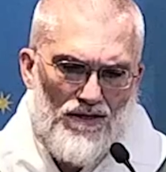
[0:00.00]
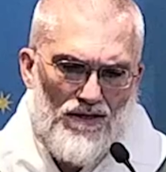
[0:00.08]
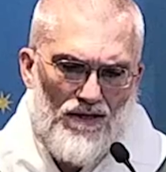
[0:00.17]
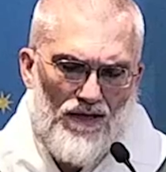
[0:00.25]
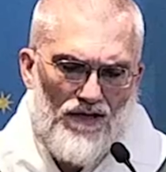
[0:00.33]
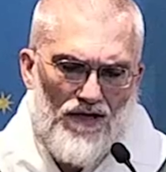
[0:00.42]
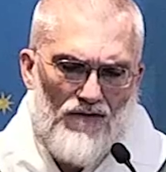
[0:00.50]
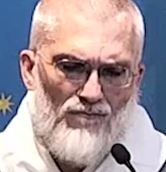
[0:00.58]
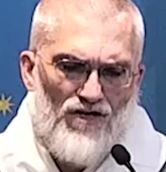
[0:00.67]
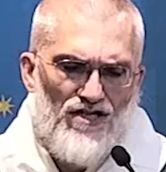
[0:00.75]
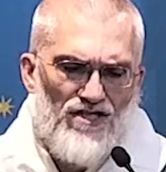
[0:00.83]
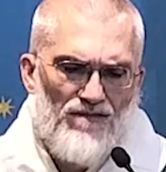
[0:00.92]
un-
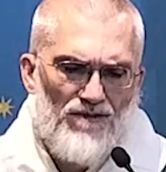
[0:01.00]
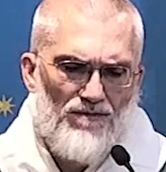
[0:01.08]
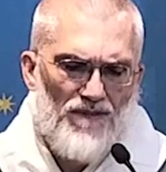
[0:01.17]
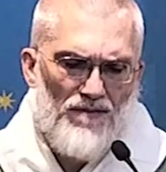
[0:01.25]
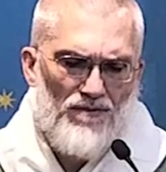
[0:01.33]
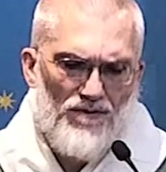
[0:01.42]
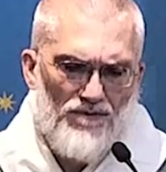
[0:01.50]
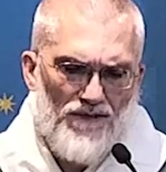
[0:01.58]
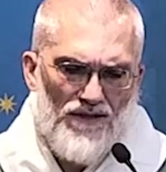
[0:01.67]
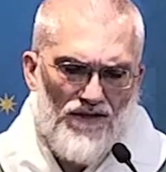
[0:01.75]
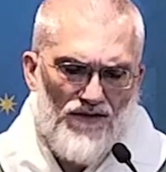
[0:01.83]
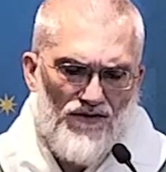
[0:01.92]
unreasonable people
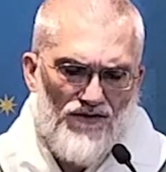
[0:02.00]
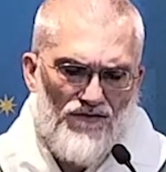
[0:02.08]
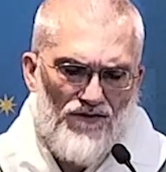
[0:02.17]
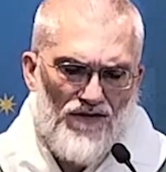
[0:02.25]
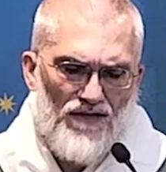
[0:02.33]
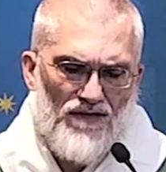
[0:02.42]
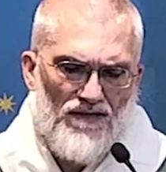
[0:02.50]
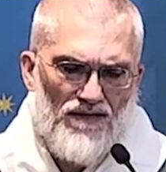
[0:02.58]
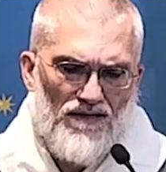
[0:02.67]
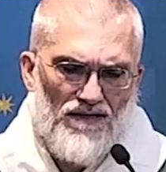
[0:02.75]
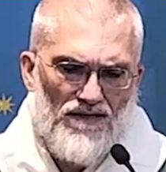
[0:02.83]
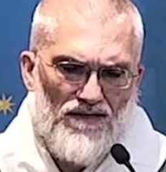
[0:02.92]
because if you're killing
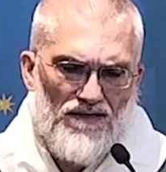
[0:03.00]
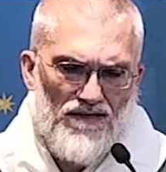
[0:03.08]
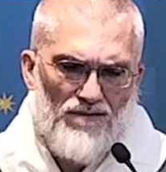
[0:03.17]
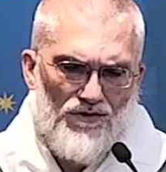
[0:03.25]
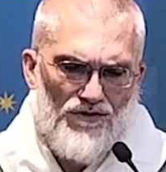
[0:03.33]
the unborn,